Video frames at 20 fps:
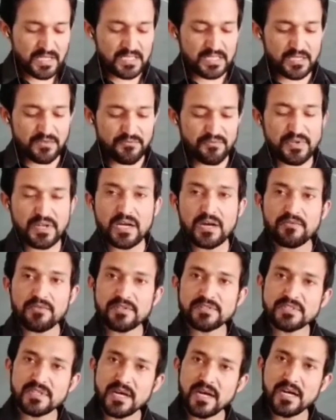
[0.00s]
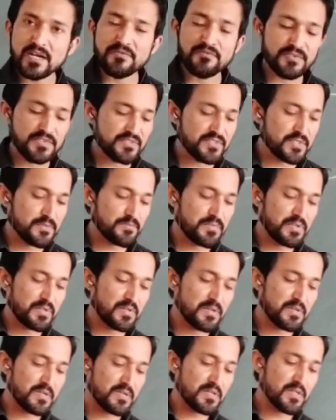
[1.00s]
The flowers are
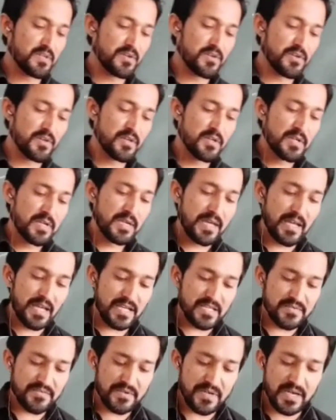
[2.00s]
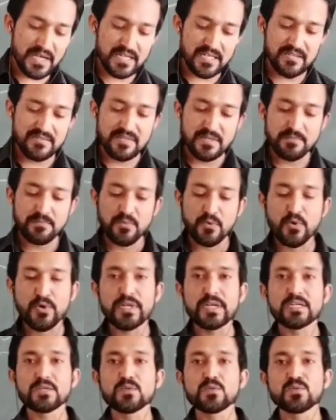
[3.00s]
visible as far as the
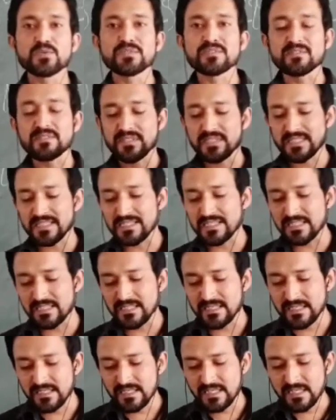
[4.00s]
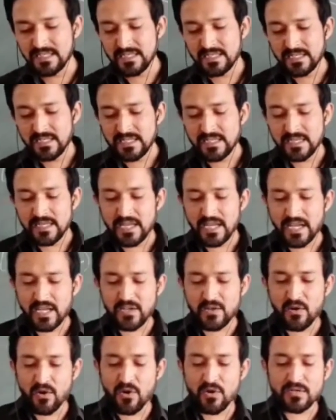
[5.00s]
poet could see
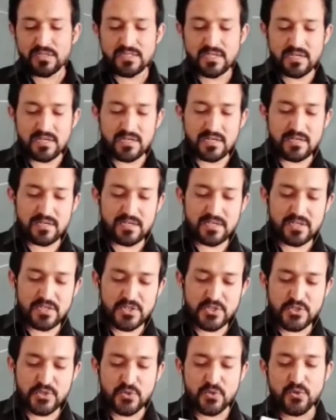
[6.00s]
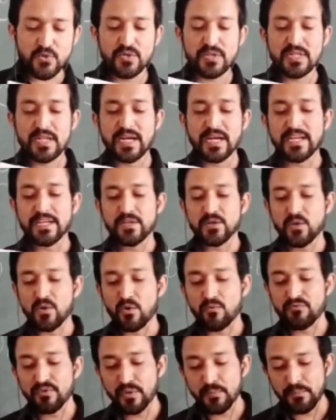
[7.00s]
along the shoreline
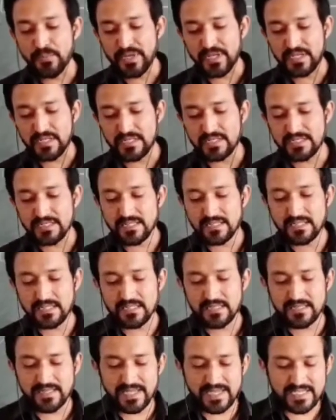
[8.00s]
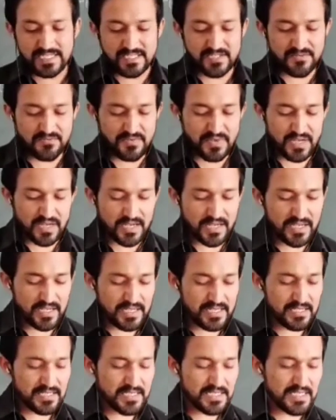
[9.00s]
of a bay. That's
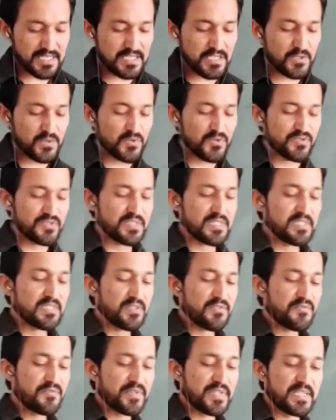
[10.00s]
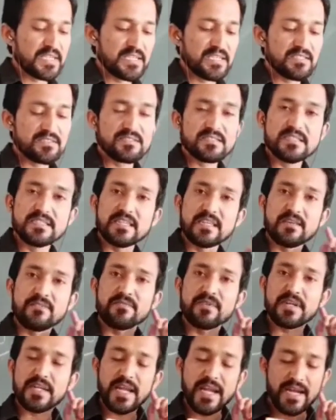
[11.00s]
why he uses the phrase
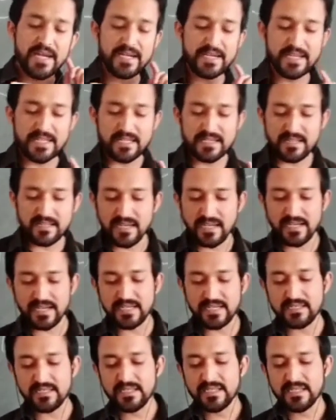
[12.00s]
never-ending line.